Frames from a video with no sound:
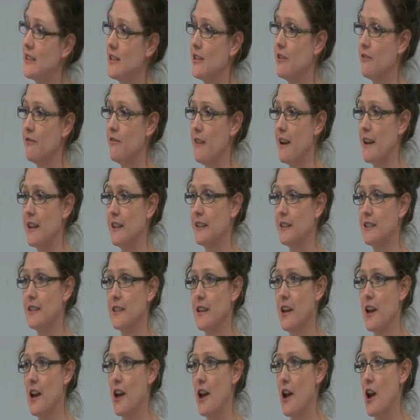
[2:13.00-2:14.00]
to find
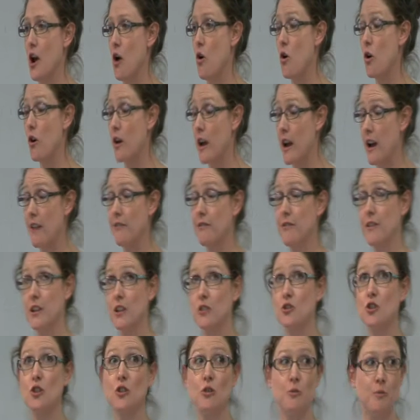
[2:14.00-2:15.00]
or
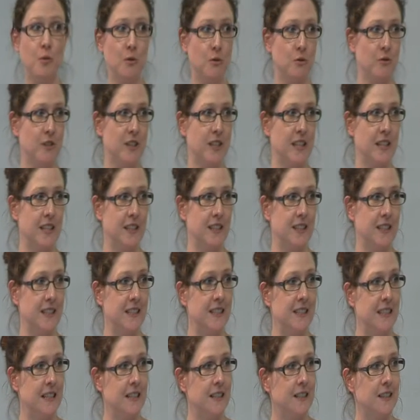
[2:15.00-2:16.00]
have durable
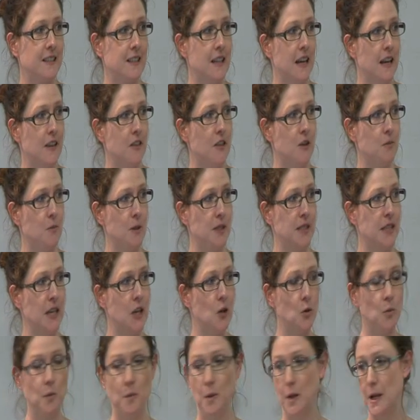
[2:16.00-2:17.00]
resistances in the
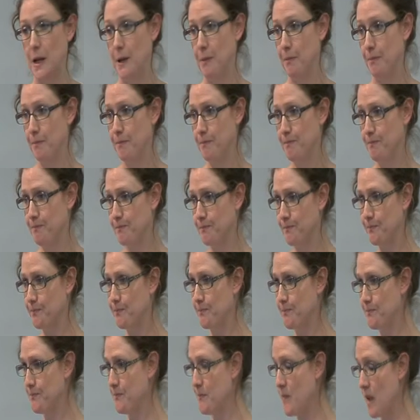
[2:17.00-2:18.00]
potato plant.
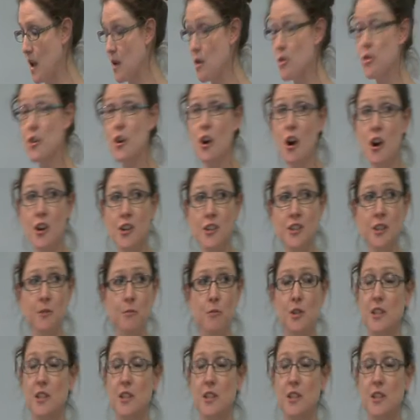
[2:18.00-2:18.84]
There are some